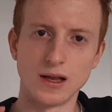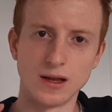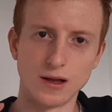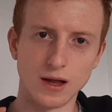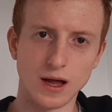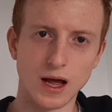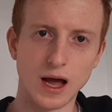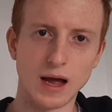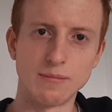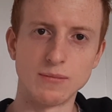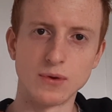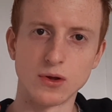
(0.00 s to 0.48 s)

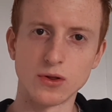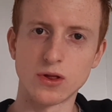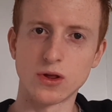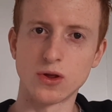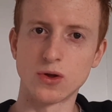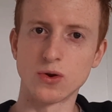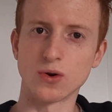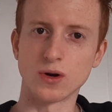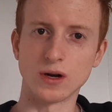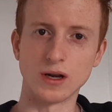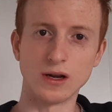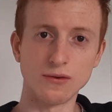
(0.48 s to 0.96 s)
I'm not
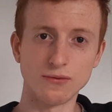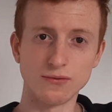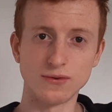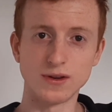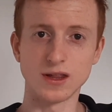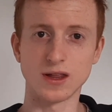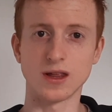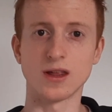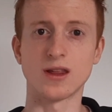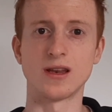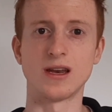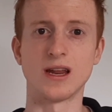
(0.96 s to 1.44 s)
sure if
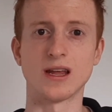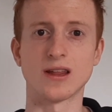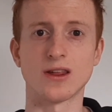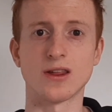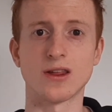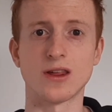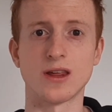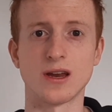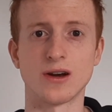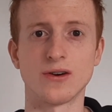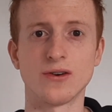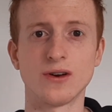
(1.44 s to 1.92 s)
this is
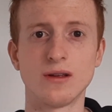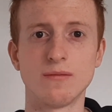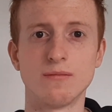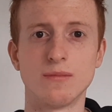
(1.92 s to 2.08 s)
necessary,